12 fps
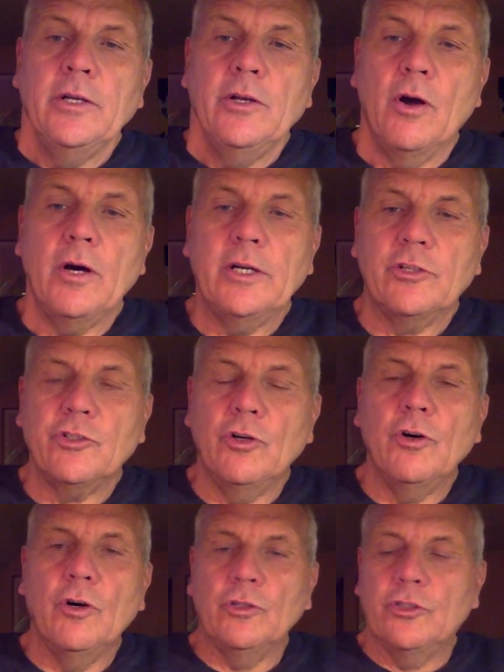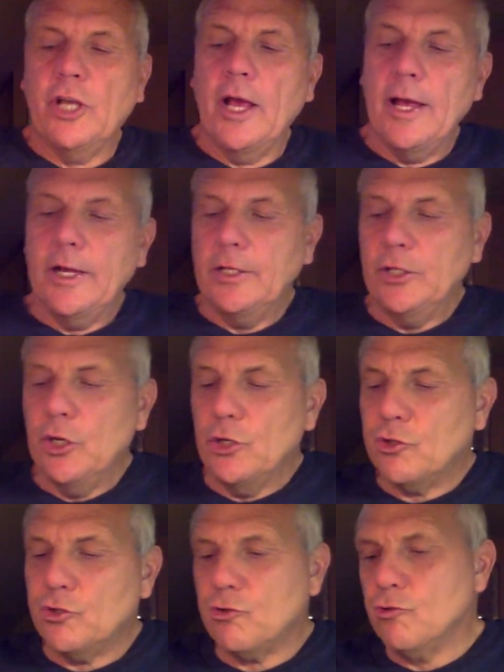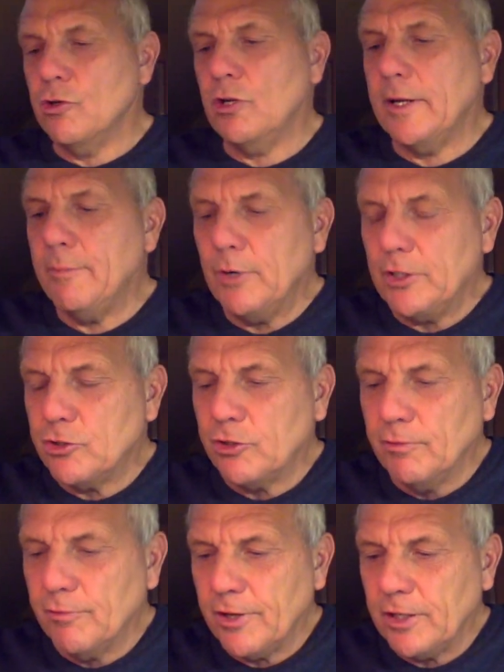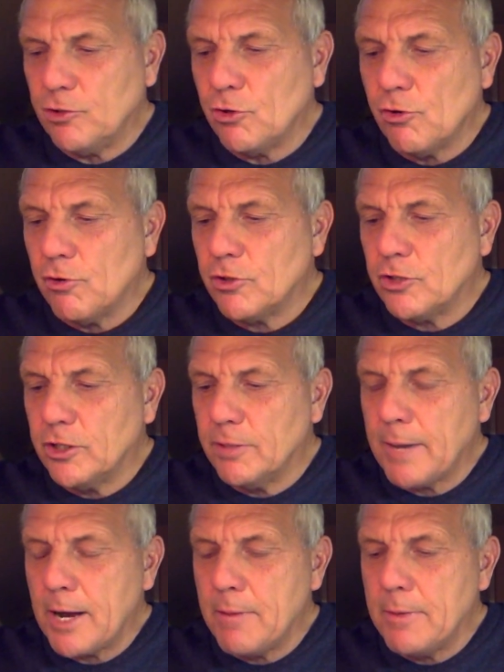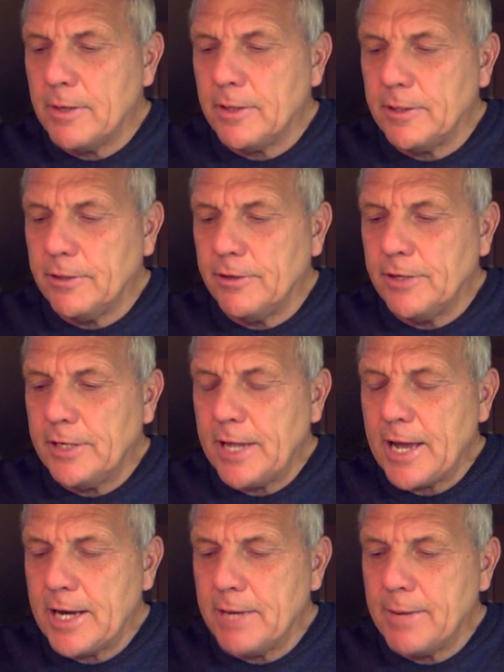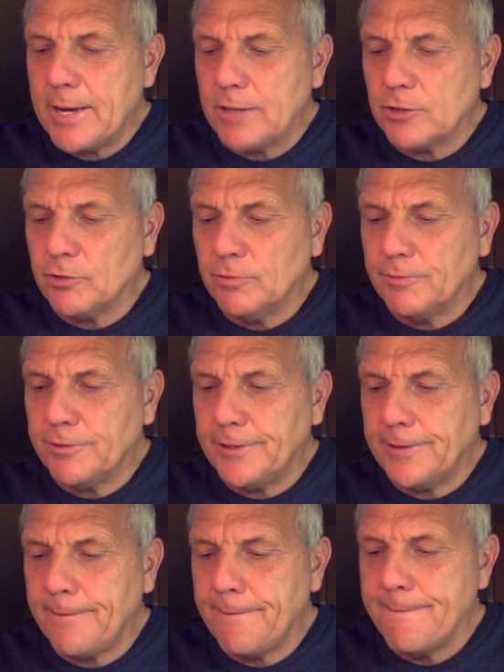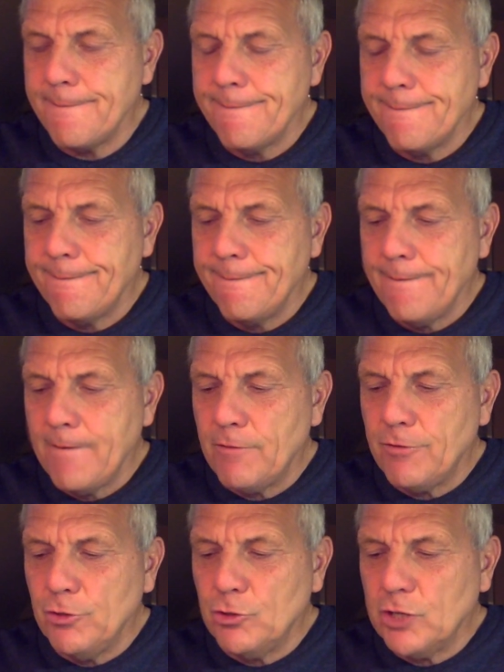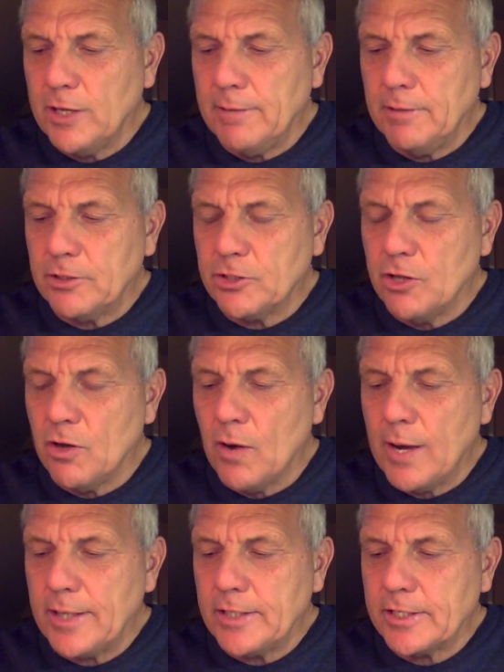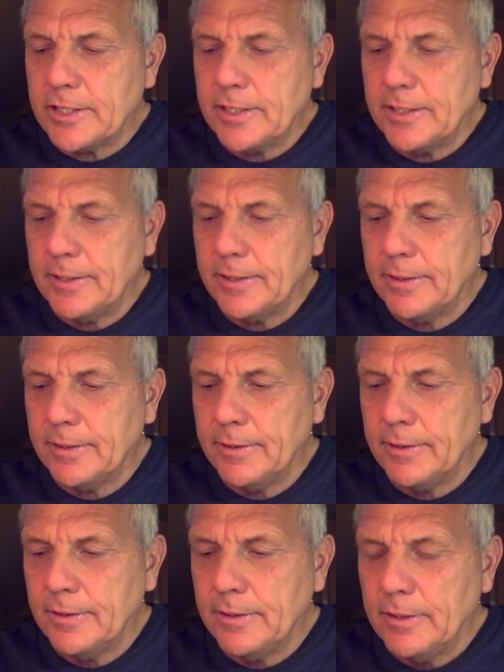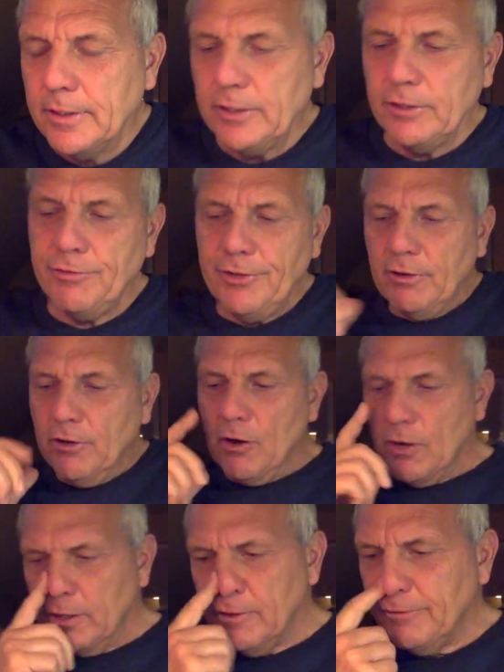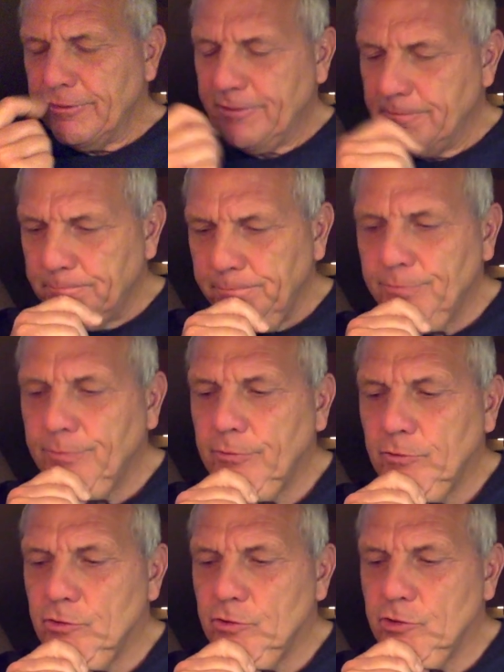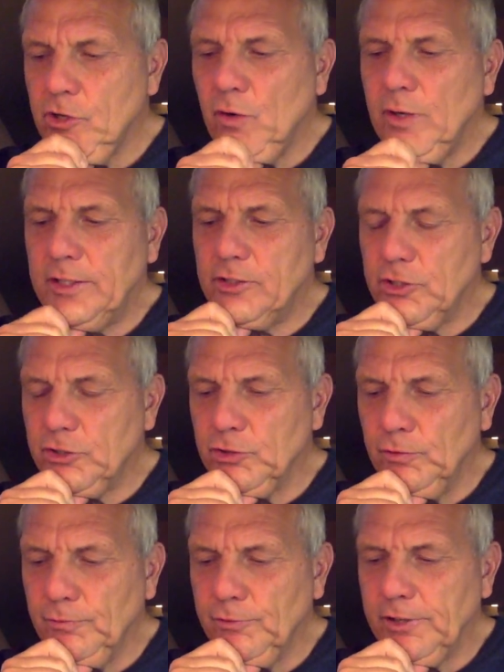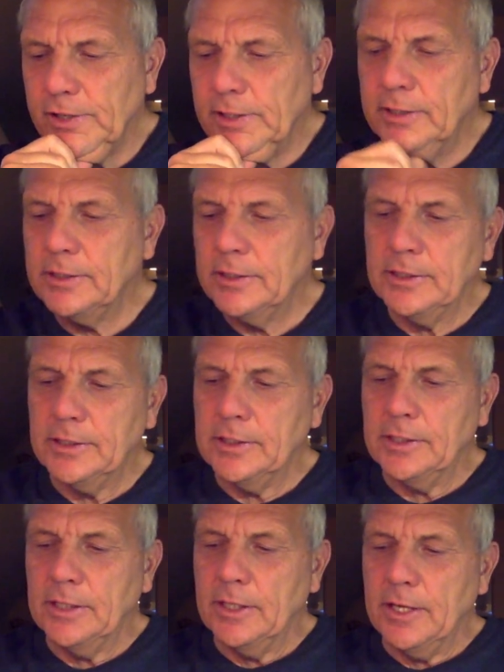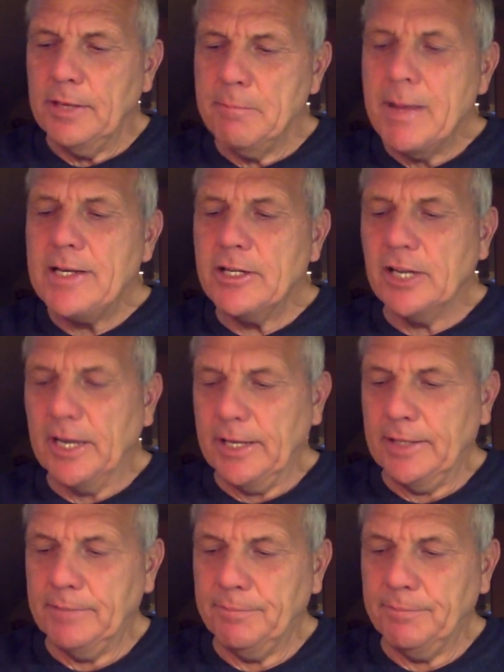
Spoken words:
Nine of Swords. You're struggling with something, Taurus, at the moment. You're in your head about something. Few sleepless nights. You feel kind of tied to something mentally.